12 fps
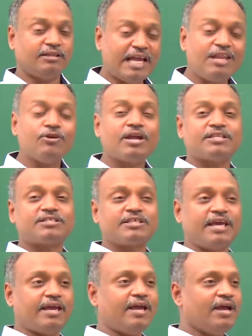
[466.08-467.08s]
Then you can
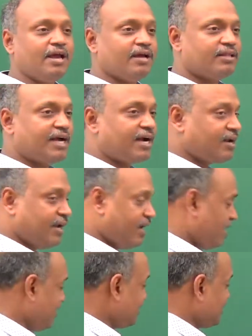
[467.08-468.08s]
say that
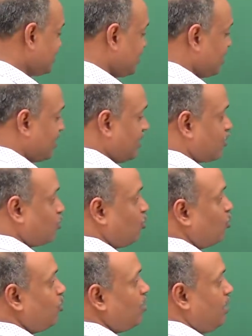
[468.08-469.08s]
here is a generic
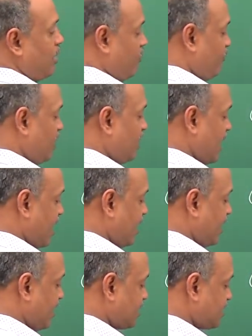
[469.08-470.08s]
rule where I
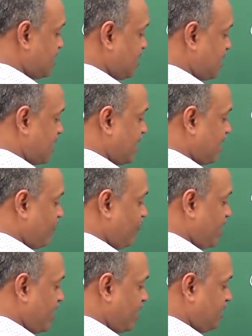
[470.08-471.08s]
can say that
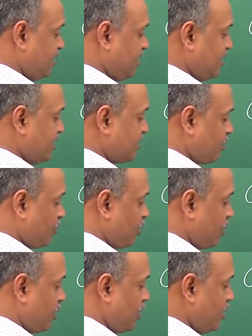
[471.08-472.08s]
if anything is a
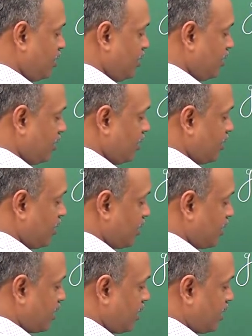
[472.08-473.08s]
bird,
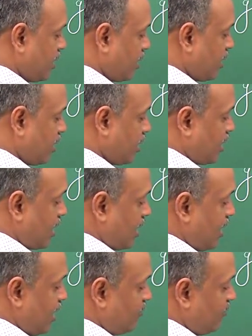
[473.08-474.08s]

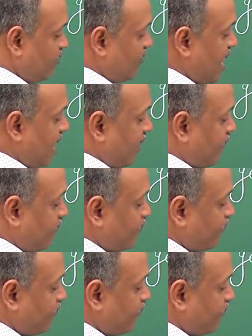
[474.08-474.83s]
it will fly.